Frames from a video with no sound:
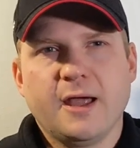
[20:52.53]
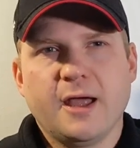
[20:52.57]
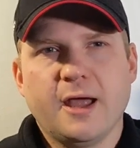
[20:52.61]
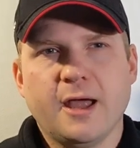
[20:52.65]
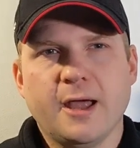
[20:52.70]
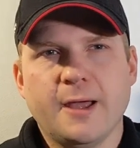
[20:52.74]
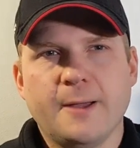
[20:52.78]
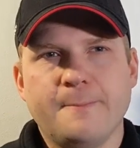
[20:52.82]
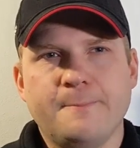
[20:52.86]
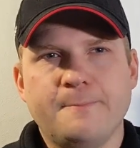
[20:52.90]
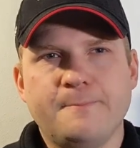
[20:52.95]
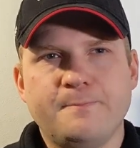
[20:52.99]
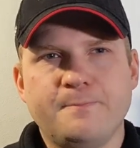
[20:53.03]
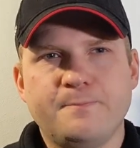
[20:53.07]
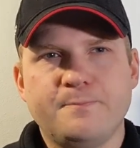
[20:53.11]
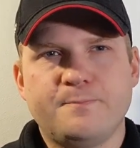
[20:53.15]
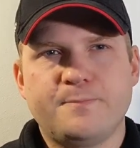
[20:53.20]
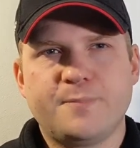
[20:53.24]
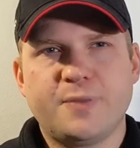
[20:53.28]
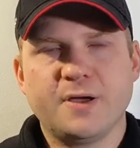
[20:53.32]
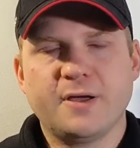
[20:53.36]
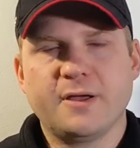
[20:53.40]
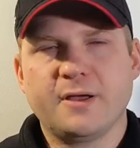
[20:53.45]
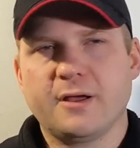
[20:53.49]

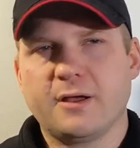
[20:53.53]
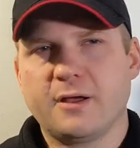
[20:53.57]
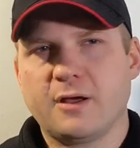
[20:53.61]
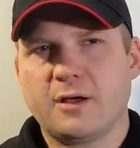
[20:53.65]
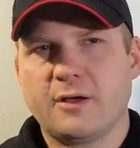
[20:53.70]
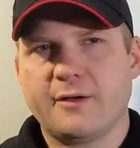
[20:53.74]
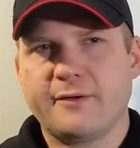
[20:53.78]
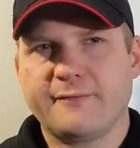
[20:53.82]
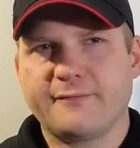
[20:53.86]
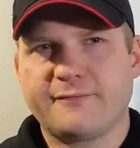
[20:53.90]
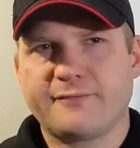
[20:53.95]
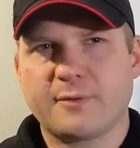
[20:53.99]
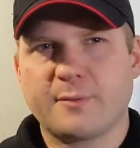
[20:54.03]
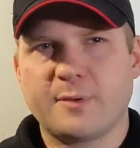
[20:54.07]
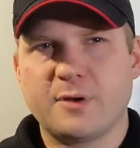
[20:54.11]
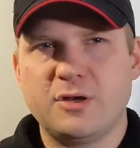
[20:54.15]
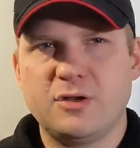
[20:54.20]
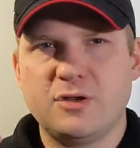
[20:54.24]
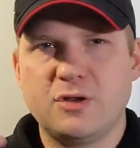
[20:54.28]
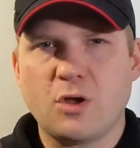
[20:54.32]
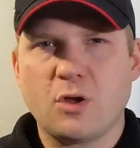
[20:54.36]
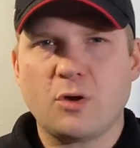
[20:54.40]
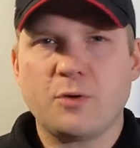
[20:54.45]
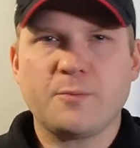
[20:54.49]
But from a
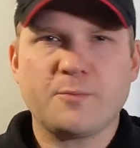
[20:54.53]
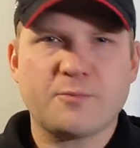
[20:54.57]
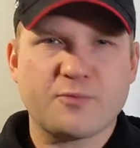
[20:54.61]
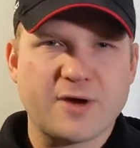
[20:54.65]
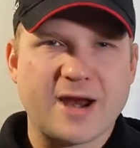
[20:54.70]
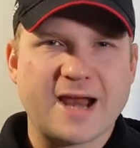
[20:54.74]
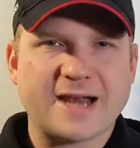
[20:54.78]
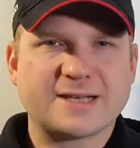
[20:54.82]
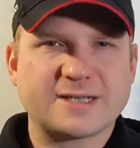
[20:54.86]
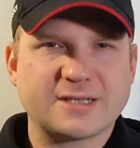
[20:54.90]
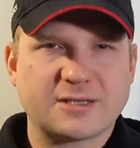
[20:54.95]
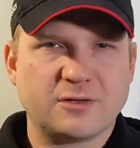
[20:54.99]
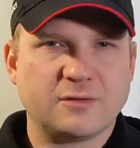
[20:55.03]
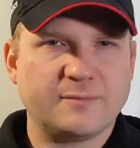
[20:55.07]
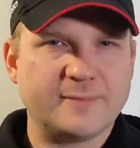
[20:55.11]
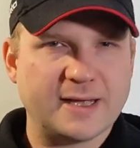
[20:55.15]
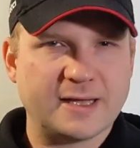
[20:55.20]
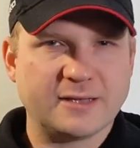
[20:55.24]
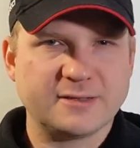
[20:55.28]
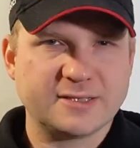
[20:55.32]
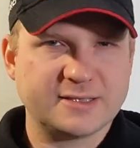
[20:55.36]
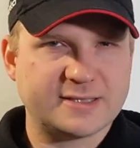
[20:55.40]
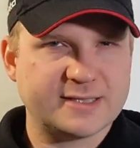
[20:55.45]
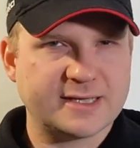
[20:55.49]
non-practical
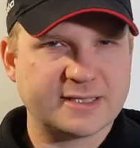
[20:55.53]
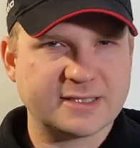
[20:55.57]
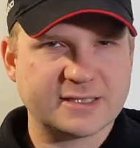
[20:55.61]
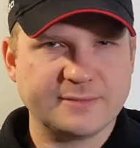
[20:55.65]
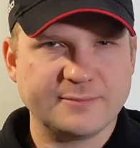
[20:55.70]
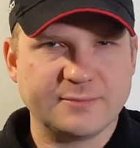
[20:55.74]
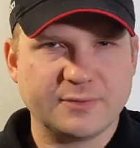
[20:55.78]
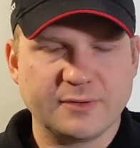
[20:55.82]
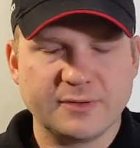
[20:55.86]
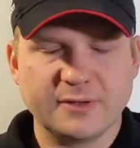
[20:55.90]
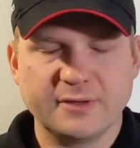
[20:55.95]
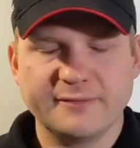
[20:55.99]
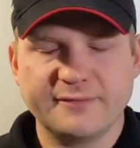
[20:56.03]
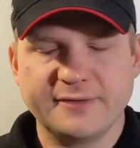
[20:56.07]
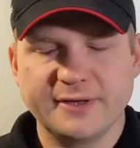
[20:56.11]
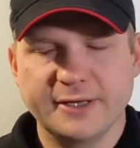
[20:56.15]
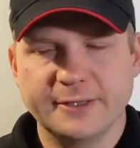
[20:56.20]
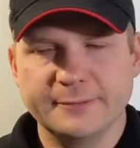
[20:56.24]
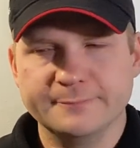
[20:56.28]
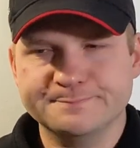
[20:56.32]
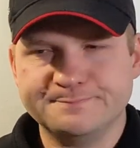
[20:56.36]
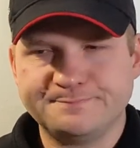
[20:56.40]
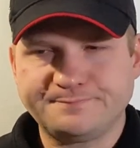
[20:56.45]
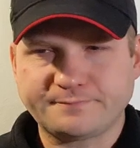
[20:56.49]
metal detecting point of
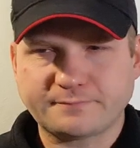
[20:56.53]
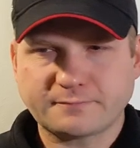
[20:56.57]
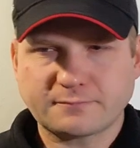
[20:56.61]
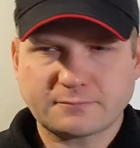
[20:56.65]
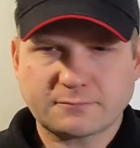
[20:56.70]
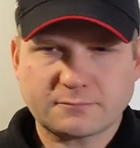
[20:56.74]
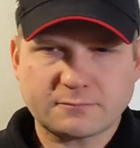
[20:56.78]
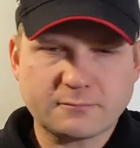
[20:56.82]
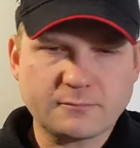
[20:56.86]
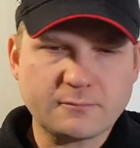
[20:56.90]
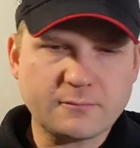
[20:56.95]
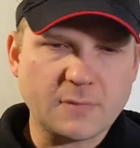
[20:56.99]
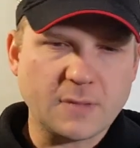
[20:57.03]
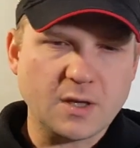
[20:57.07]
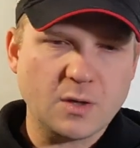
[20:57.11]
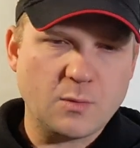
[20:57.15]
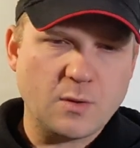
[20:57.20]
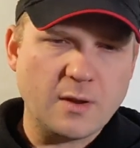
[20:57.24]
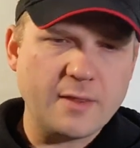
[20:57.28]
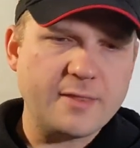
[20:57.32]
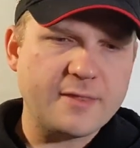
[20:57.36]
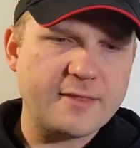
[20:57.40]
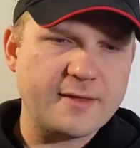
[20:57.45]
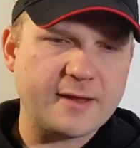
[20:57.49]
view,
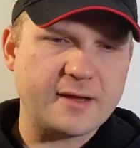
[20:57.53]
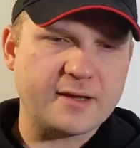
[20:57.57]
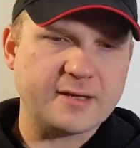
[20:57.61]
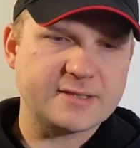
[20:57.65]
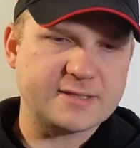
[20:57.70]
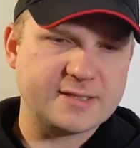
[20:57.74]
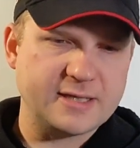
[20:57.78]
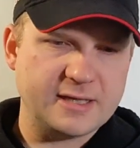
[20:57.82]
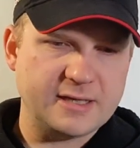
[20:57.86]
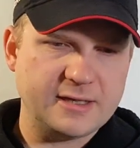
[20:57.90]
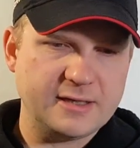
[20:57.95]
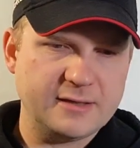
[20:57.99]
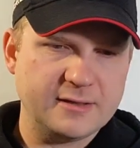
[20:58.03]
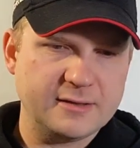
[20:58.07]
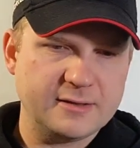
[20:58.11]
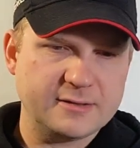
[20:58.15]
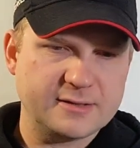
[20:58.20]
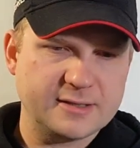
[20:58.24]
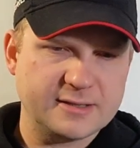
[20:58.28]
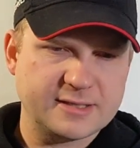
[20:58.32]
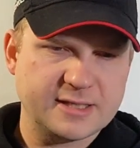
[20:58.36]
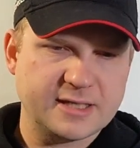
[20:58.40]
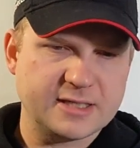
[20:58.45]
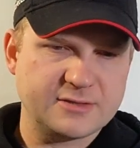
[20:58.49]
one thing I see
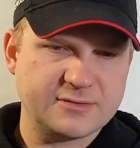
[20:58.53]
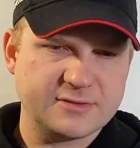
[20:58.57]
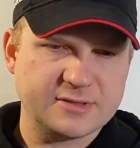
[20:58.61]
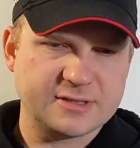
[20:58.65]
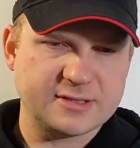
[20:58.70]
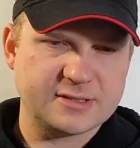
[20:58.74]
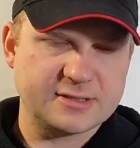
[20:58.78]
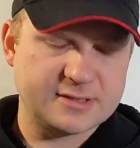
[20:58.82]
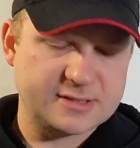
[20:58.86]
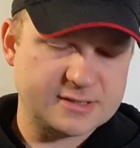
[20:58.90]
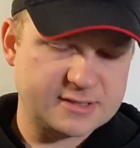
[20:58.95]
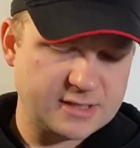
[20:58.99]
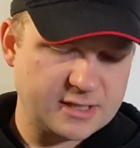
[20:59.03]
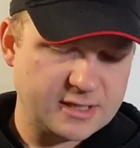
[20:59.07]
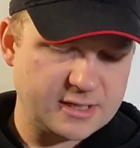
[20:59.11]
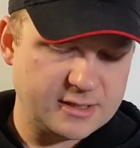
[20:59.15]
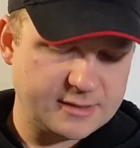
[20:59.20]
detectorists